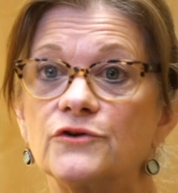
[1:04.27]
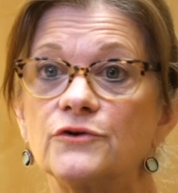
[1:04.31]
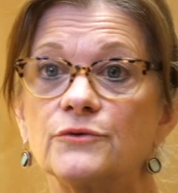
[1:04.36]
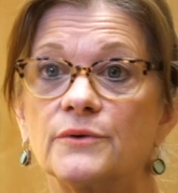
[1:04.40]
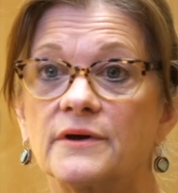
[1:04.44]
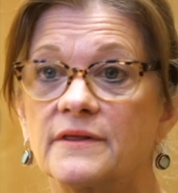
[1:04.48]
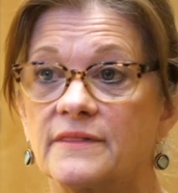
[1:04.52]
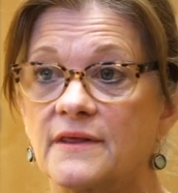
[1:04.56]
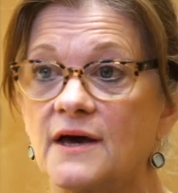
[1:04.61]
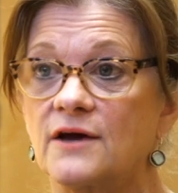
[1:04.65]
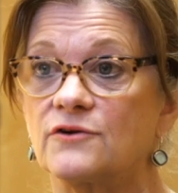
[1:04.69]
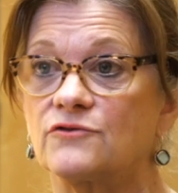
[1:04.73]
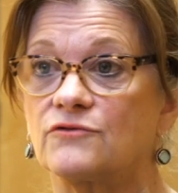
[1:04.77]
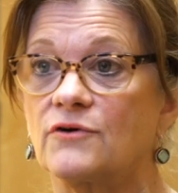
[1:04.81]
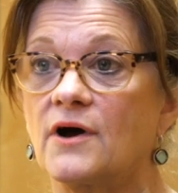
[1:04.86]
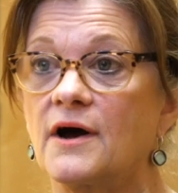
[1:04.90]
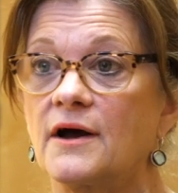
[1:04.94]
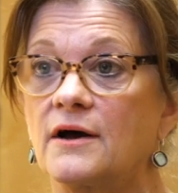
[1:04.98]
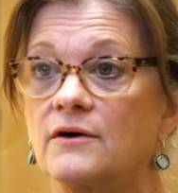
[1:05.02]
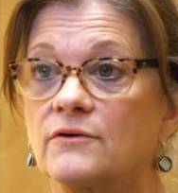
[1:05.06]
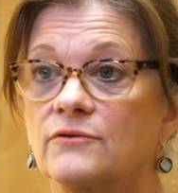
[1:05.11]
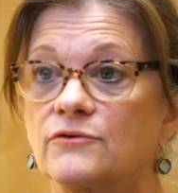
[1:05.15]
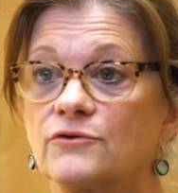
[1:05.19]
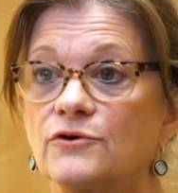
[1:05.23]
doing that
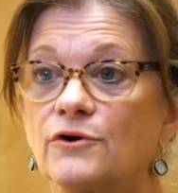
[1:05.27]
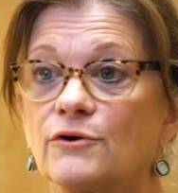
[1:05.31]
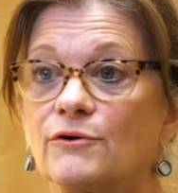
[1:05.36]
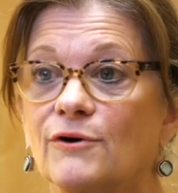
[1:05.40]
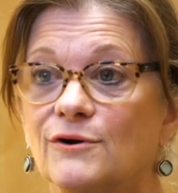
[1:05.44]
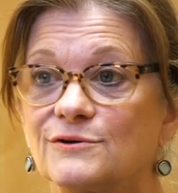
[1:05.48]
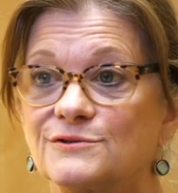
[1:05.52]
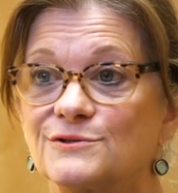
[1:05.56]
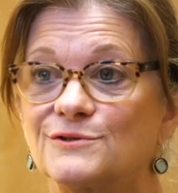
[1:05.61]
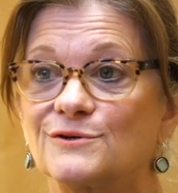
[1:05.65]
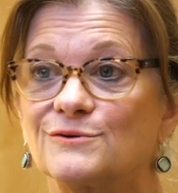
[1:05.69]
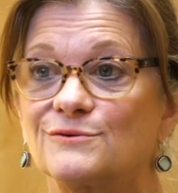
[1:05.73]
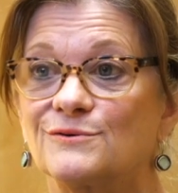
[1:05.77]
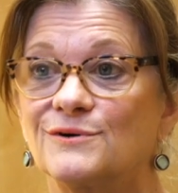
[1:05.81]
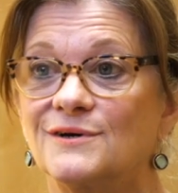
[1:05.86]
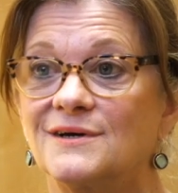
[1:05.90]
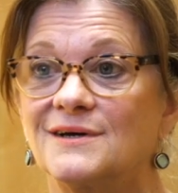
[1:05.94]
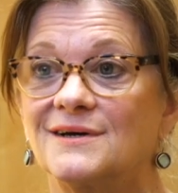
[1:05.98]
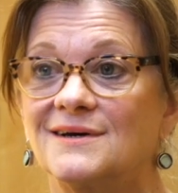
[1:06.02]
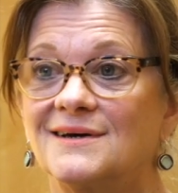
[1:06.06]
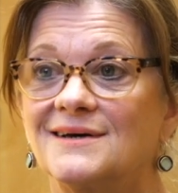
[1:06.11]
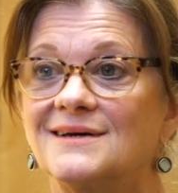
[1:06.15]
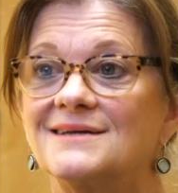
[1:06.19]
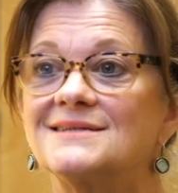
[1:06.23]
trial, you're also
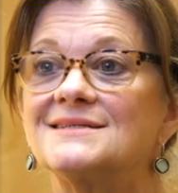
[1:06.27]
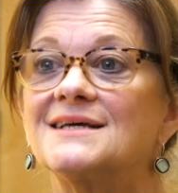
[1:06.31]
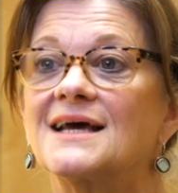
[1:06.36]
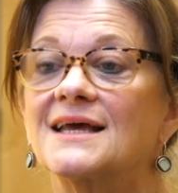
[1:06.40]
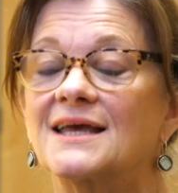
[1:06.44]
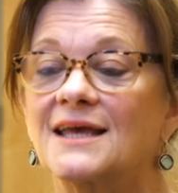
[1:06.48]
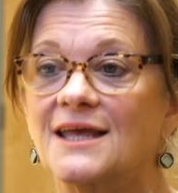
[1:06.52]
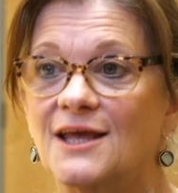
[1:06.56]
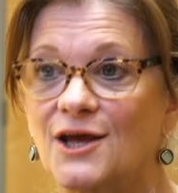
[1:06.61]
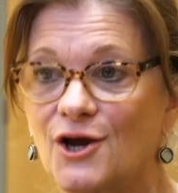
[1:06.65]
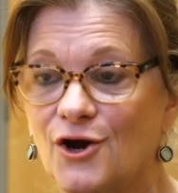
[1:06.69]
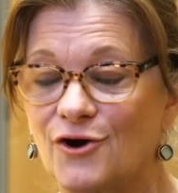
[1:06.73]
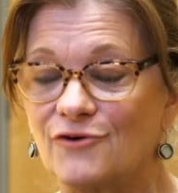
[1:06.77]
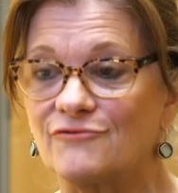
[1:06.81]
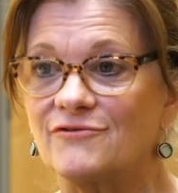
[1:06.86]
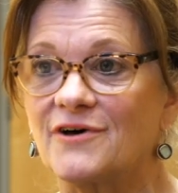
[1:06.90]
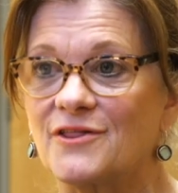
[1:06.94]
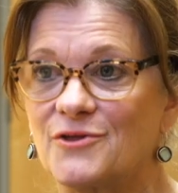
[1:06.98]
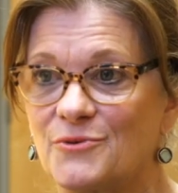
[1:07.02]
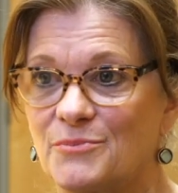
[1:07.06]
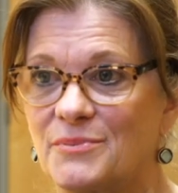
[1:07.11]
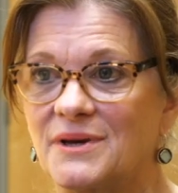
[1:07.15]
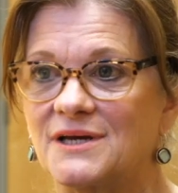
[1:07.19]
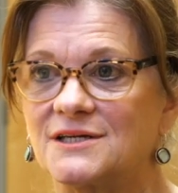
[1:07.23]
taking care of
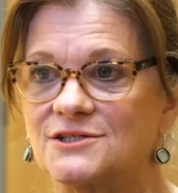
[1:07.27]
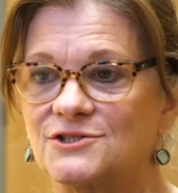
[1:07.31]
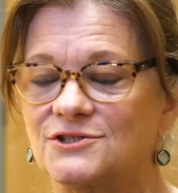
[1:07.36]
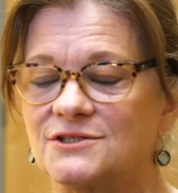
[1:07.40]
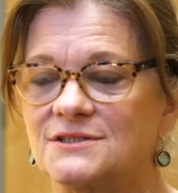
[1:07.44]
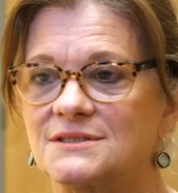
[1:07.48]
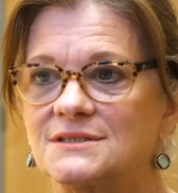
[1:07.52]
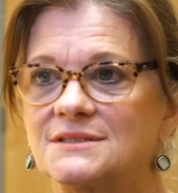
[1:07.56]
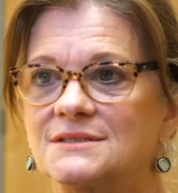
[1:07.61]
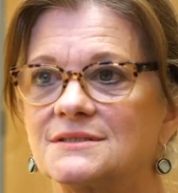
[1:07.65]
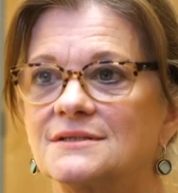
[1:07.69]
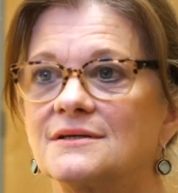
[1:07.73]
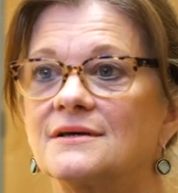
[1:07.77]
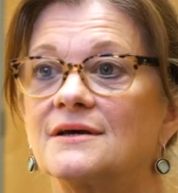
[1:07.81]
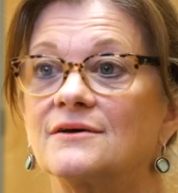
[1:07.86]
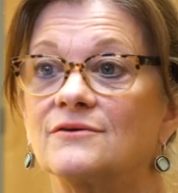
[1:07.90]
other patients